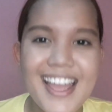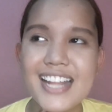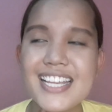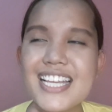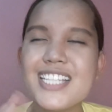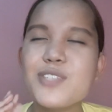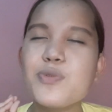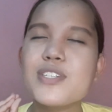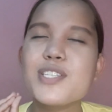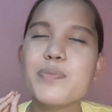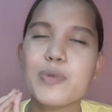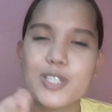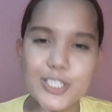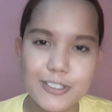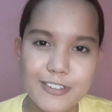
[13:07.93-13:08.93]
and it was
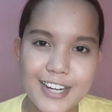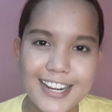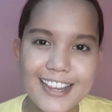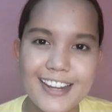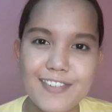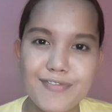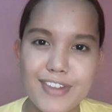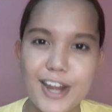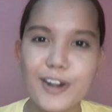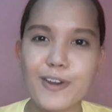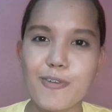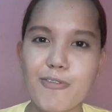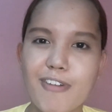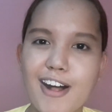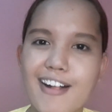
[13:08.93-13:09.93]
portrayed
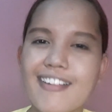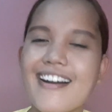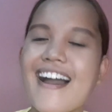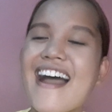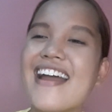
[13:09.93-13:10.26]
very well,